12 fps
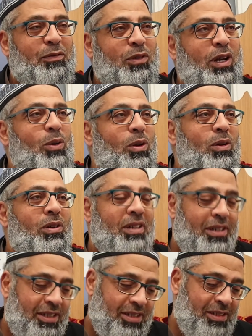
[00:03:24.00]
For how long?
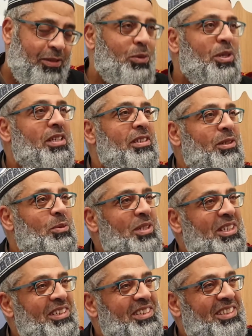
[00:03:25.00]
Weeks and
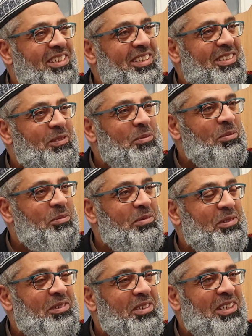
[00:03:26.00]
weeks.
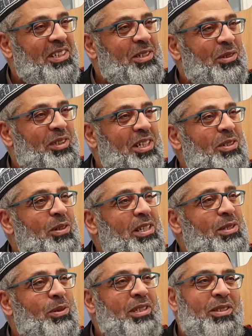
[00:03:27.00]
And he'll turn to
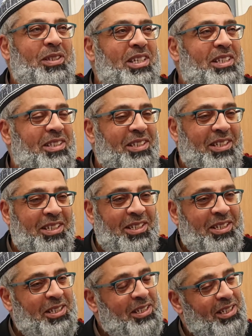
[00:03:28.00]
us, what did you eat?
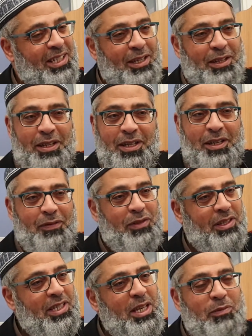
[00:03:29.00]
If
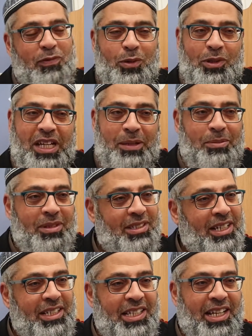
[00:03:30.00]
the same food comes
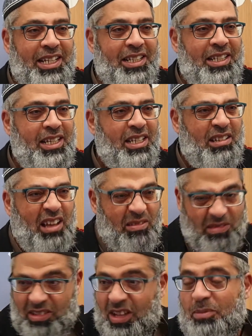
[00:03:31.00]
the second day,
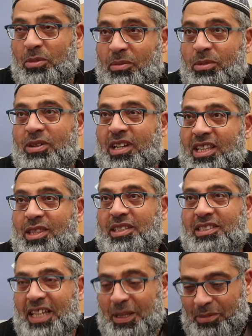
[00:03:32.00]
I'm, I'm going to eat the
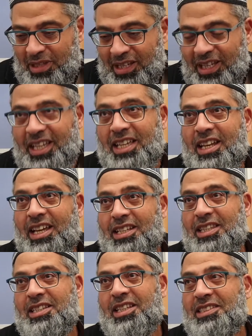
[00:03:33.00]
same thing again I ate
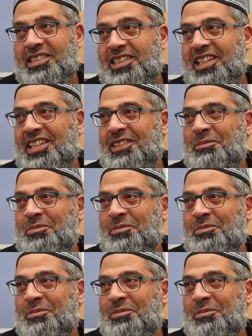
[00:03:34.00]
the test today.